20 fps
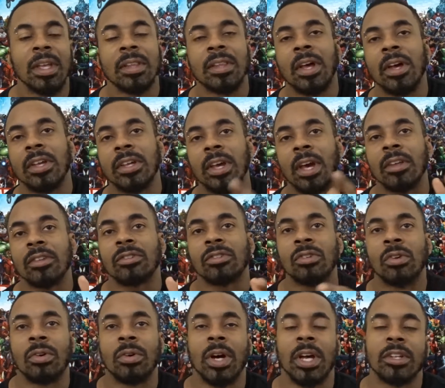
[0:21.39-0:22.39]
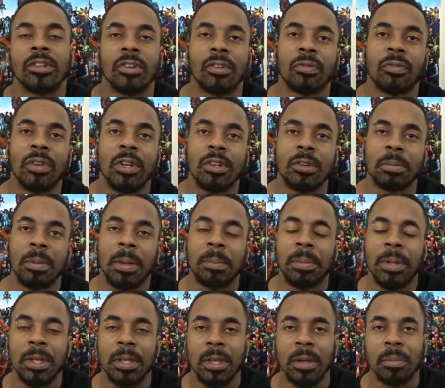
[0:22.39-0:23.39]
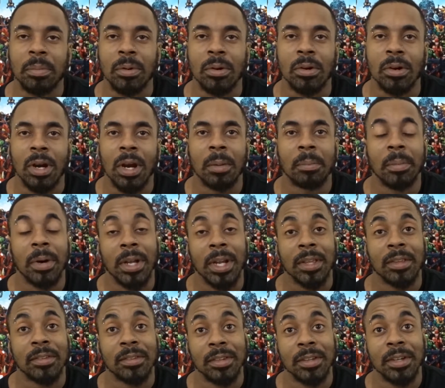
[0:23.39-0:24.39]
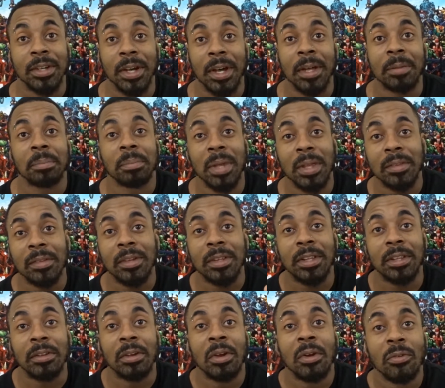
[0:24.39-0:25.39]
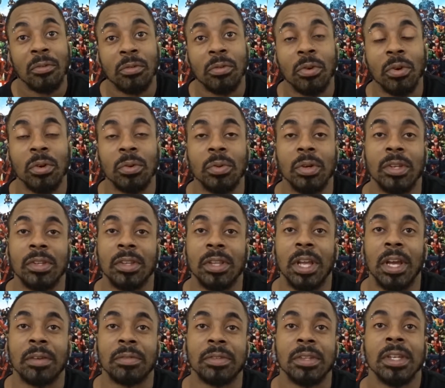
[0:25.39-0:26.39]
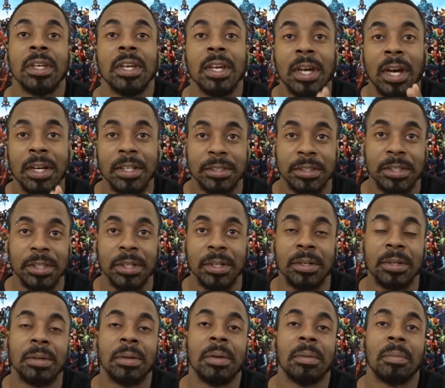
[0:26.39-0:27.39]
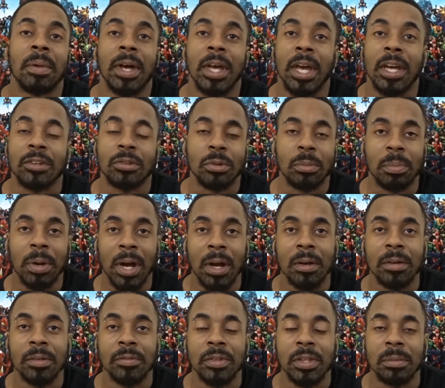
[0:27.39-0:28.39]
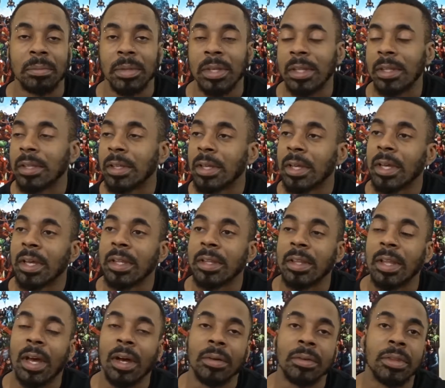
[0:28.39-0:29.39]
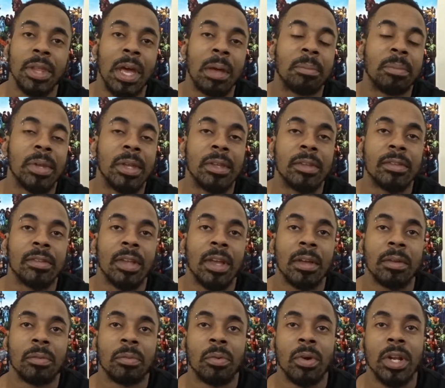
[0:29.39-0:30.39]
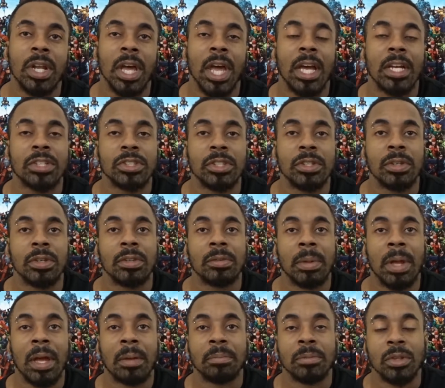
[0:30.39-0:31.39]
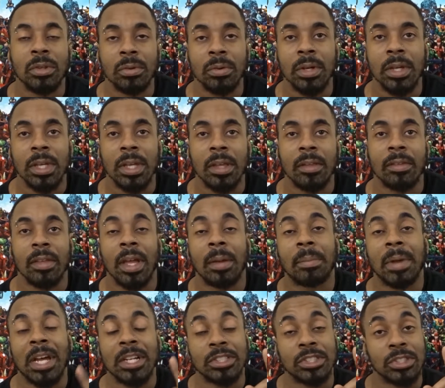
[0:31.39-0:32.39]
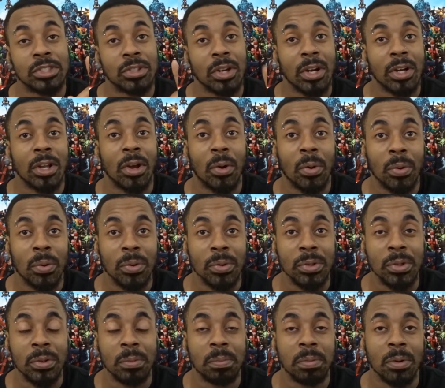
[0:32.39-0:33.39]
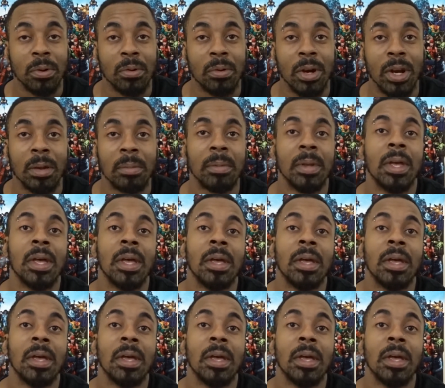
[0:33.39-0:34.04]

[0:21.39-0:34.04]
Now, you guys know I just finished my peaking program, but I still got basically 4 weeks left until my actual powerlifting meet. Now, that being said, what I actually am doing is I'm actually starting a whole new program.